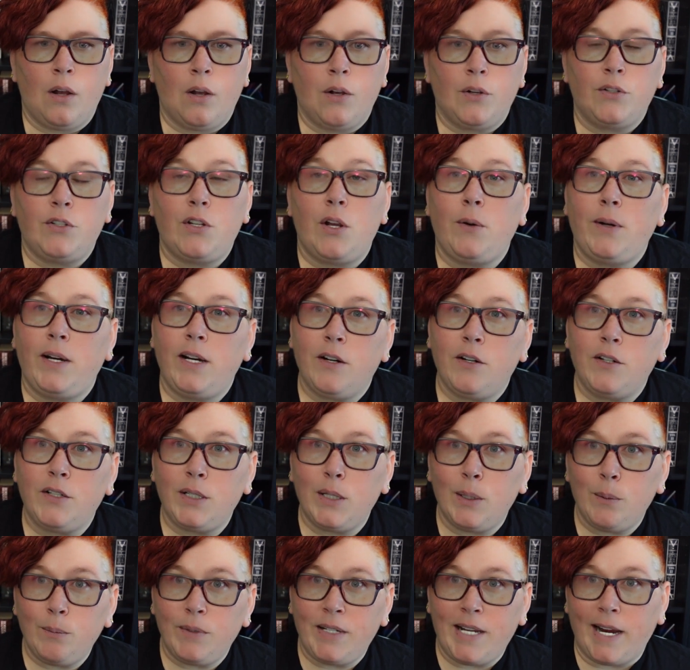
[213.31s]
So here's
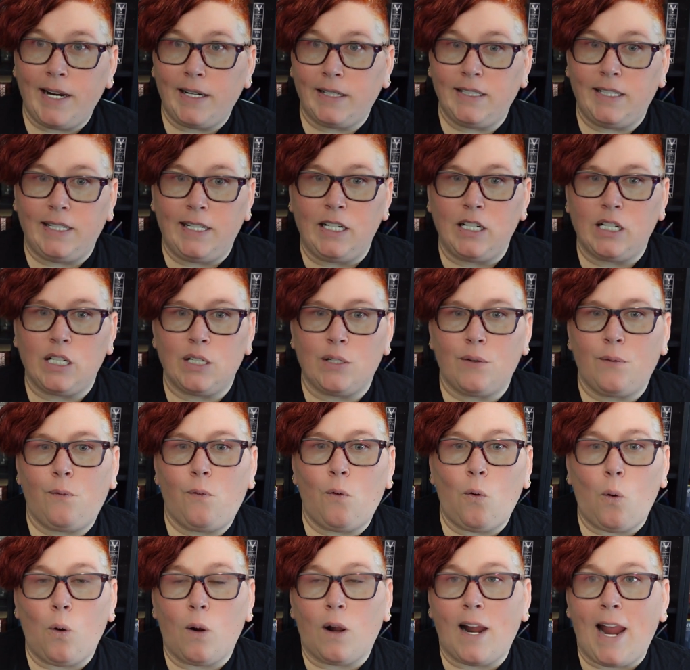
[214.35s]
some techniques
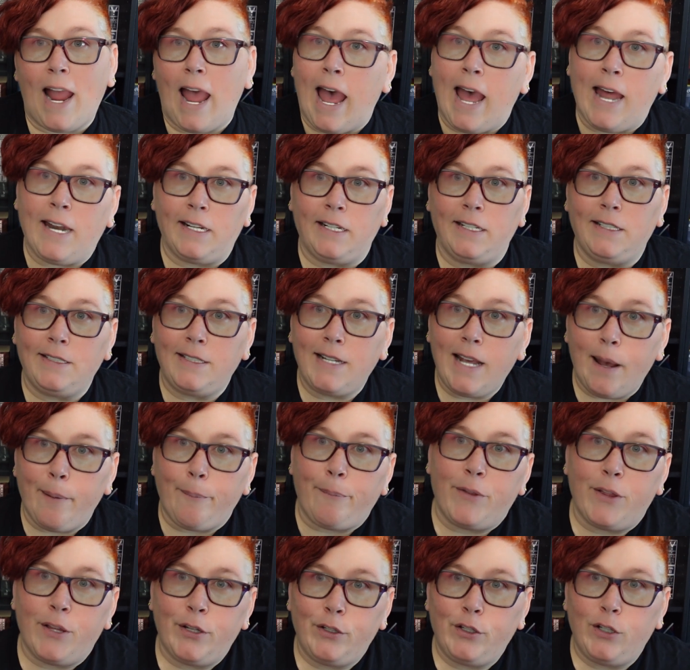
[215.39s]
for adding
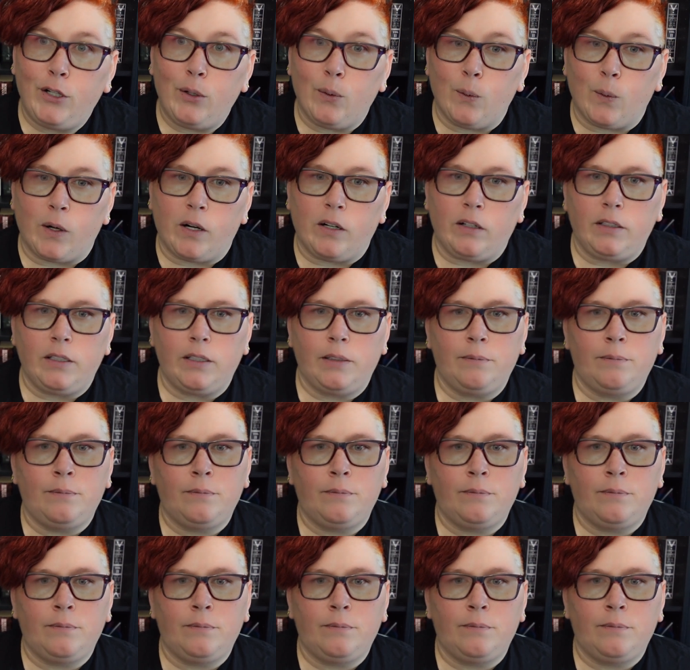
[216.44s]
depth to your world.